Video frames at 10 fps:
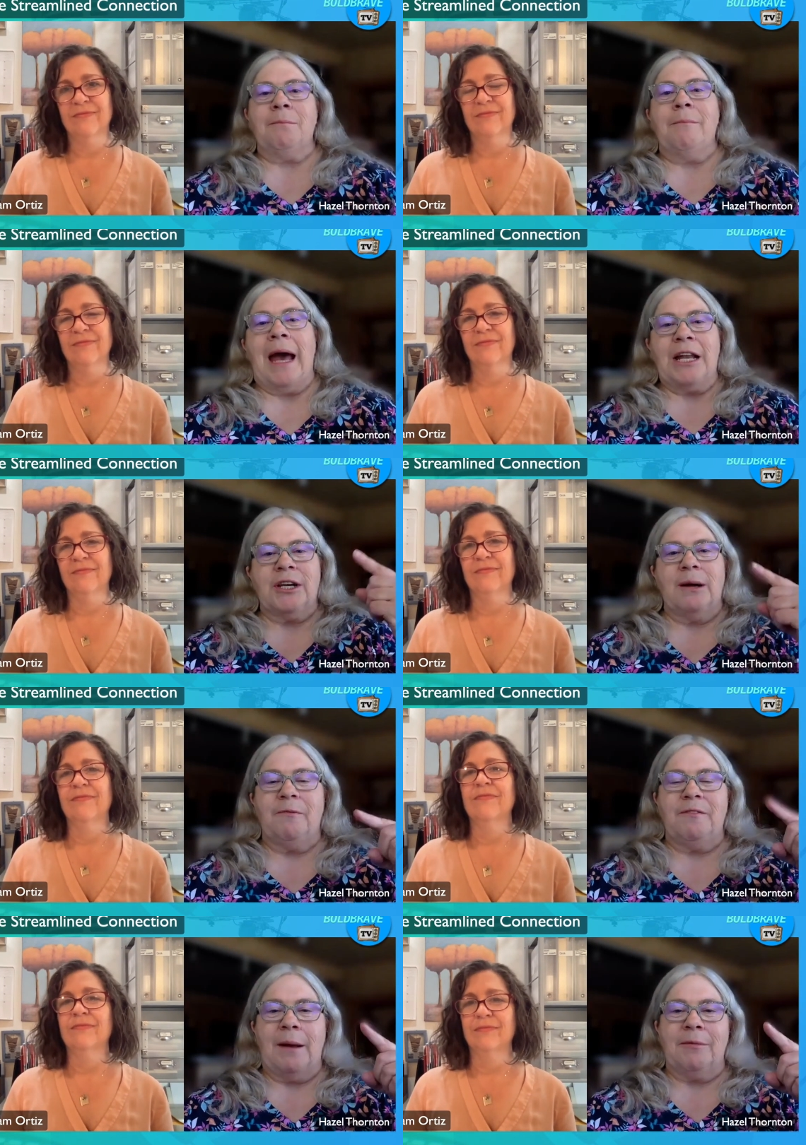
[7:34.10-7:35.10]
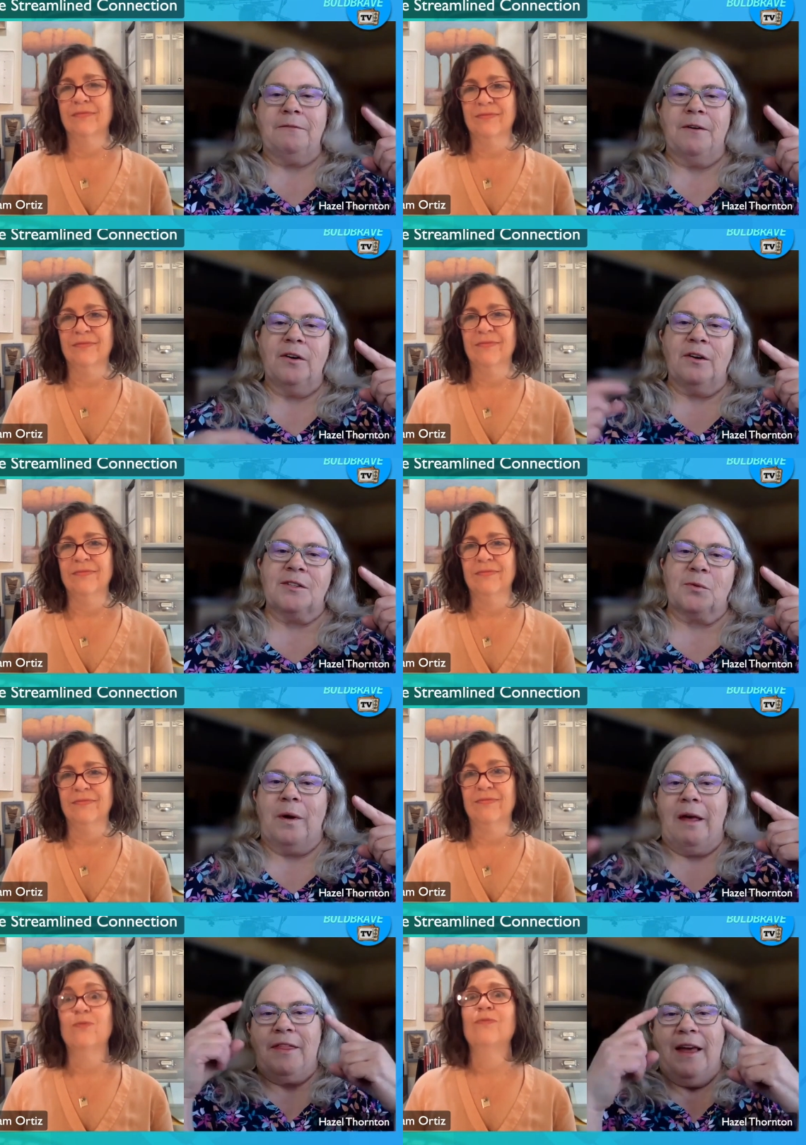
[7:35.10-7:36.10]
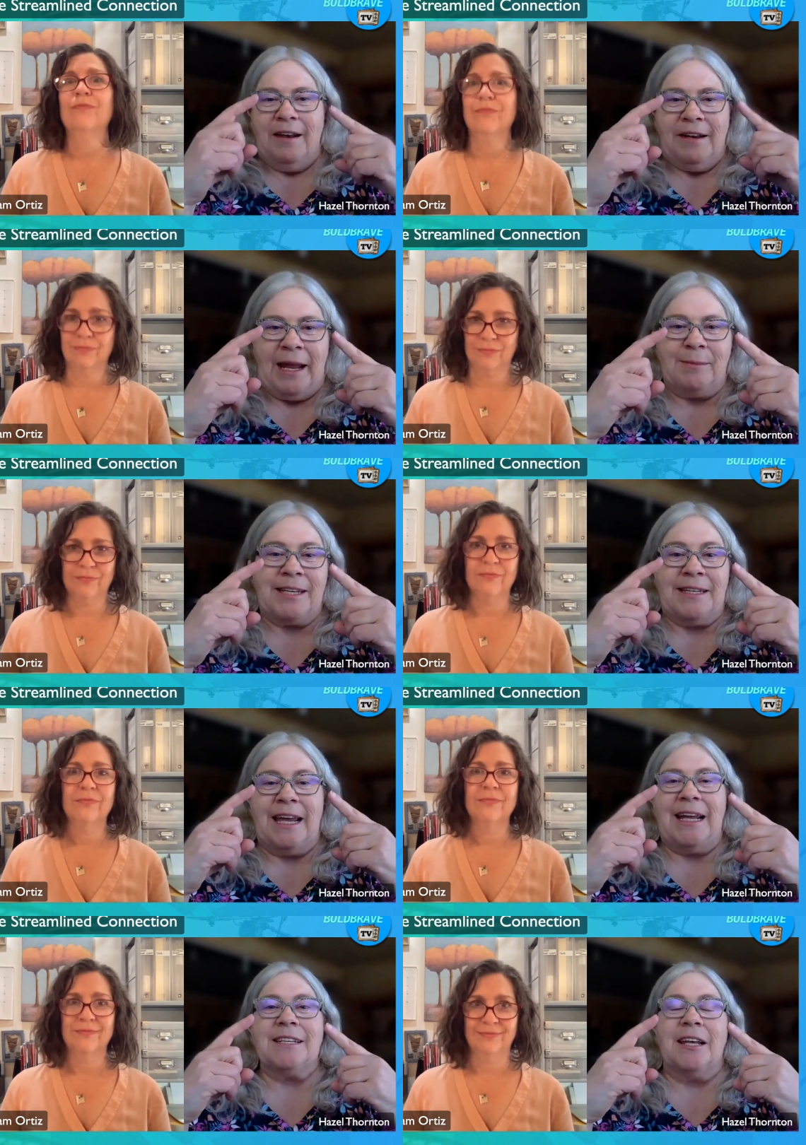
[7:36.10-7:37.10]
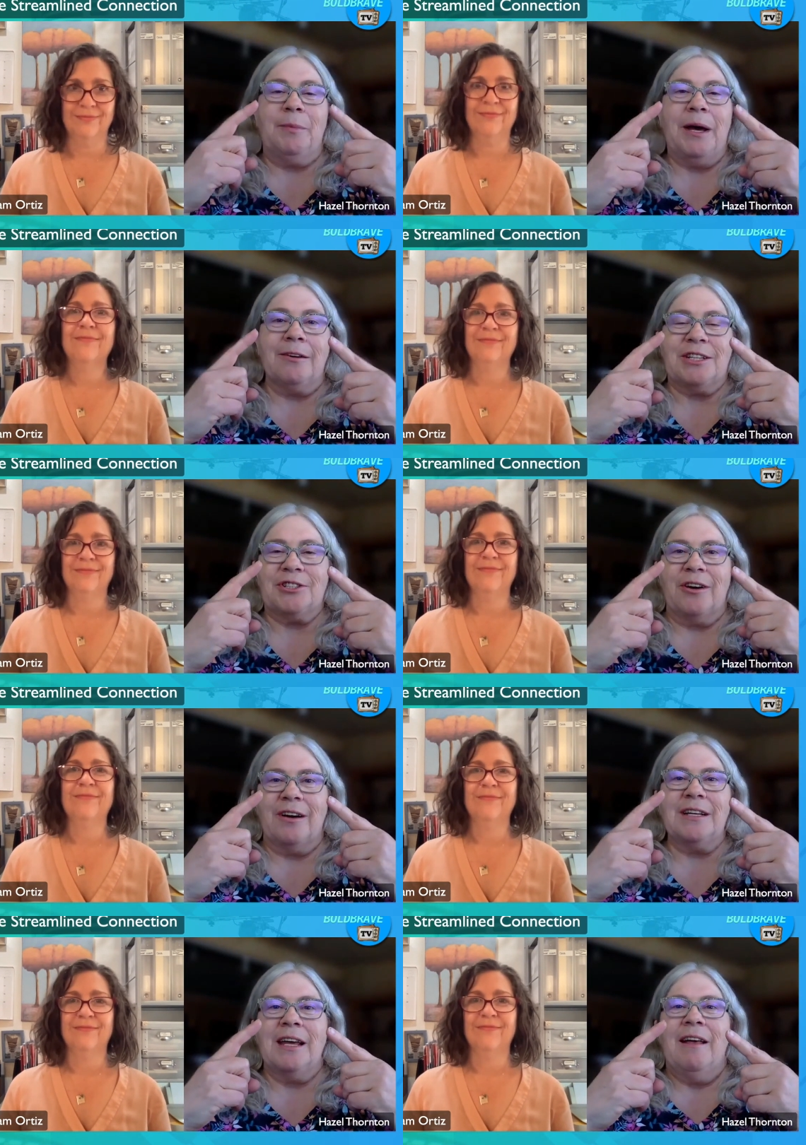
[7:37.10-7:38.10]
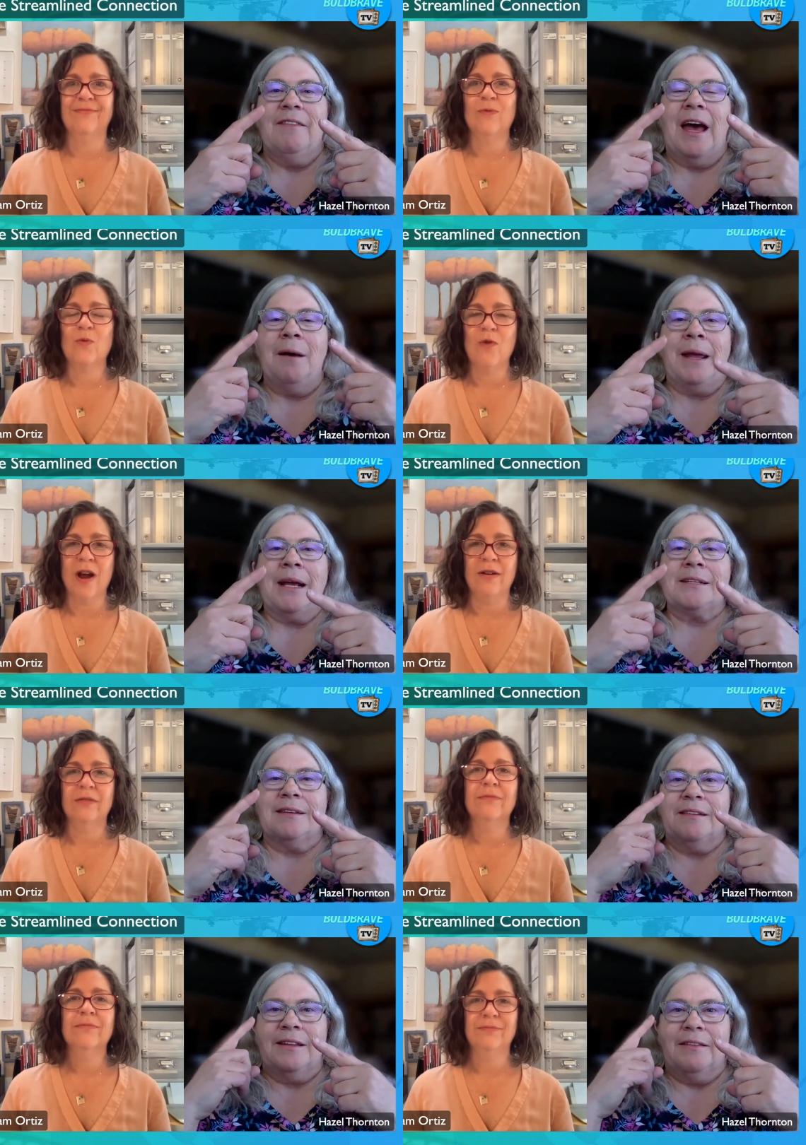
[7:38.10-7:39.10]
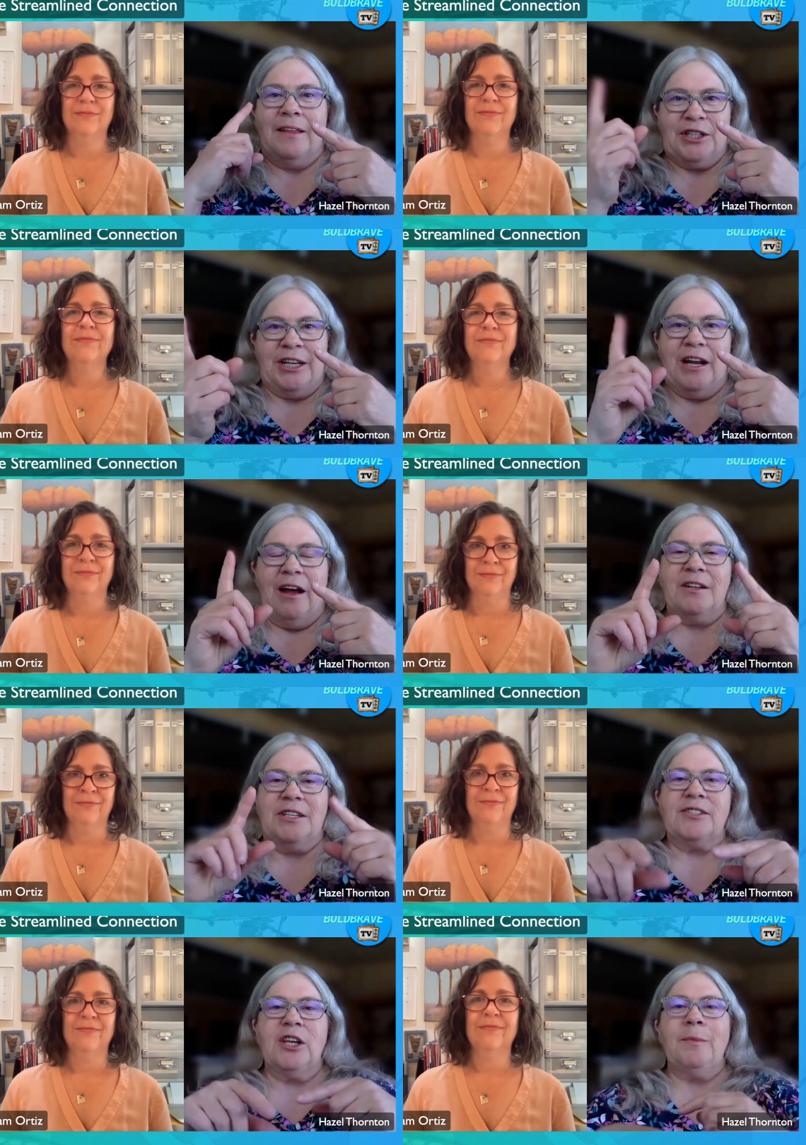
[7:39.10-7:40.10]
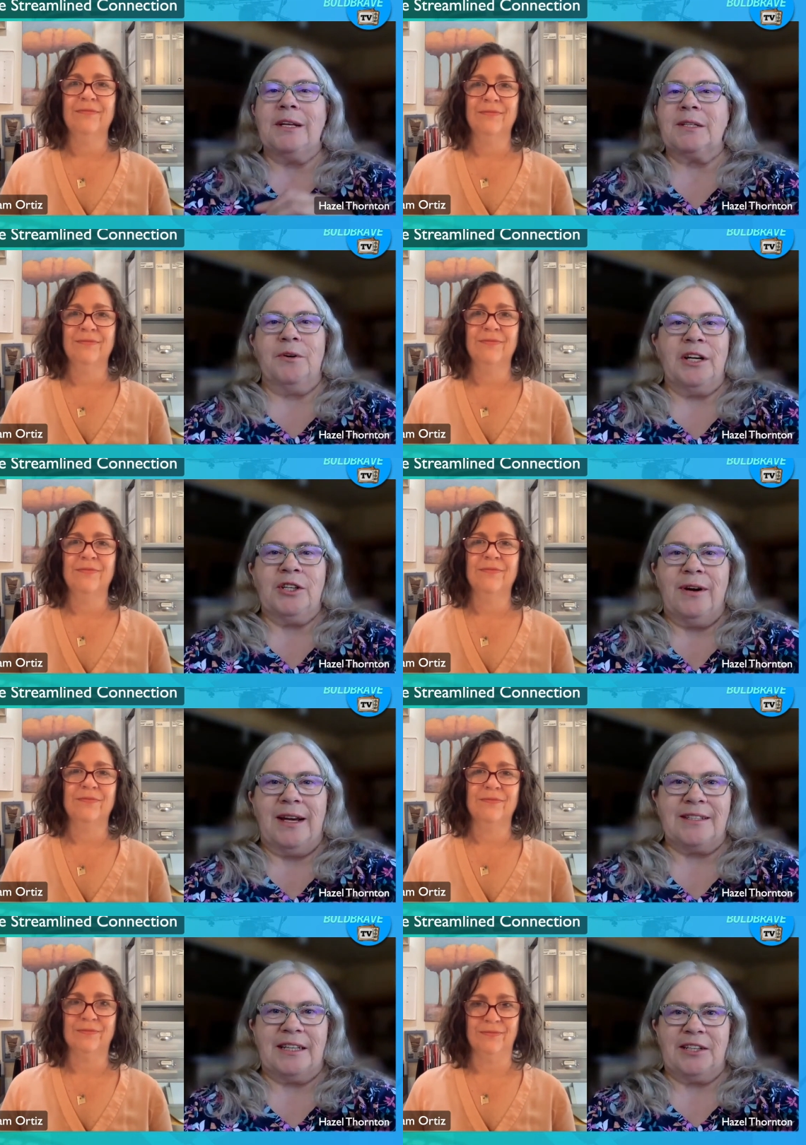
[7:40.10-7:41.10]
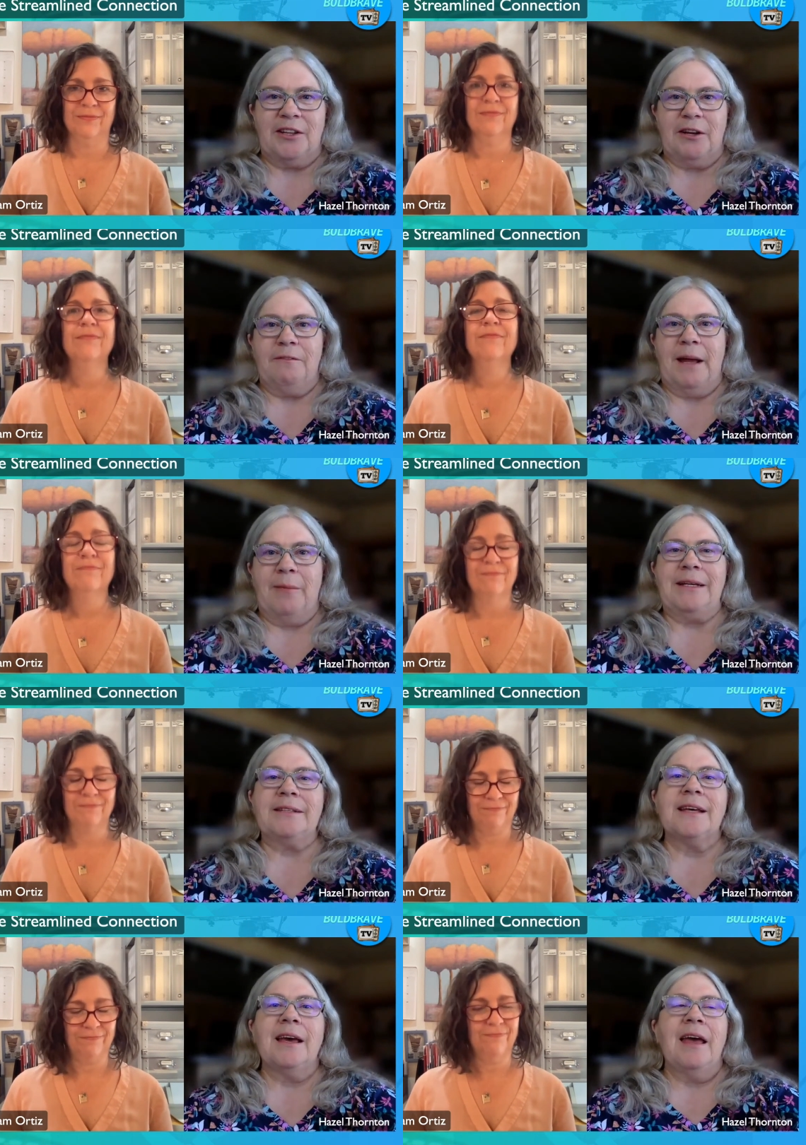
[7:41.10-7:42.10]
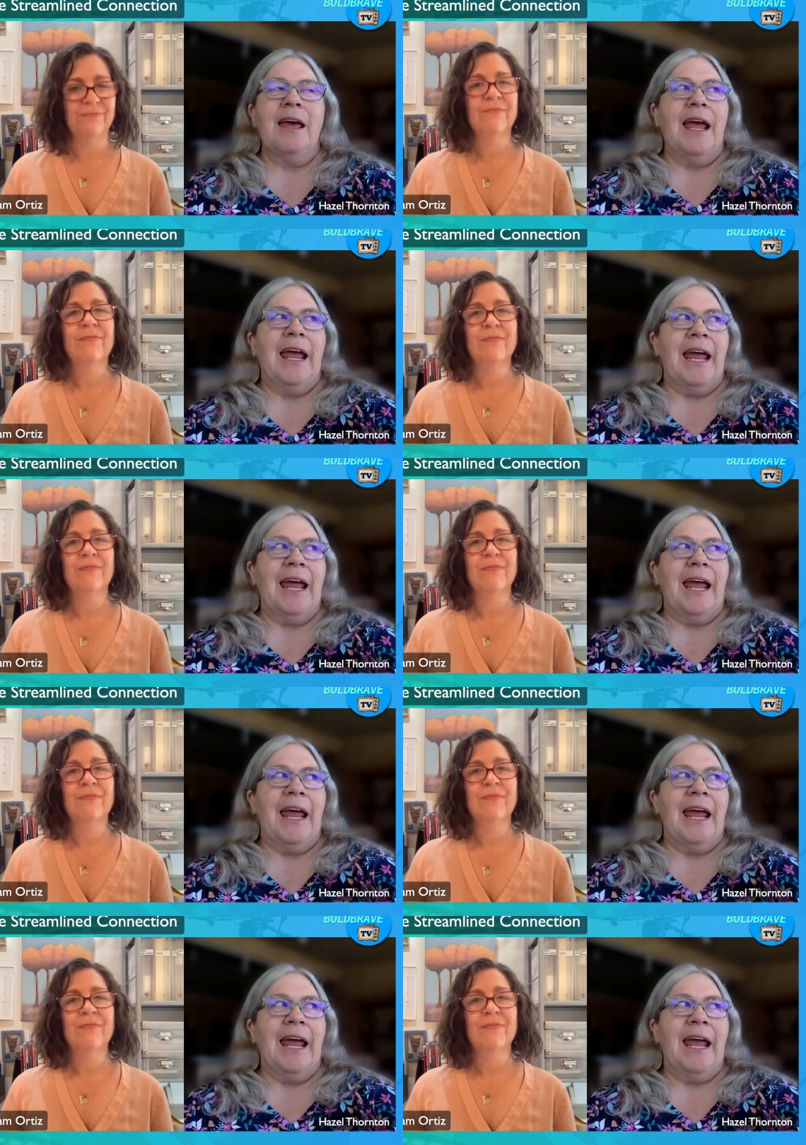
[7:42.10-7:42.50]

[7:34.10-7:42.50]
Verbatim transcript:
Speaker 1: can match up family photos with names and dates on a pedigree chart, that makes the genealogy so much more interesting to their families.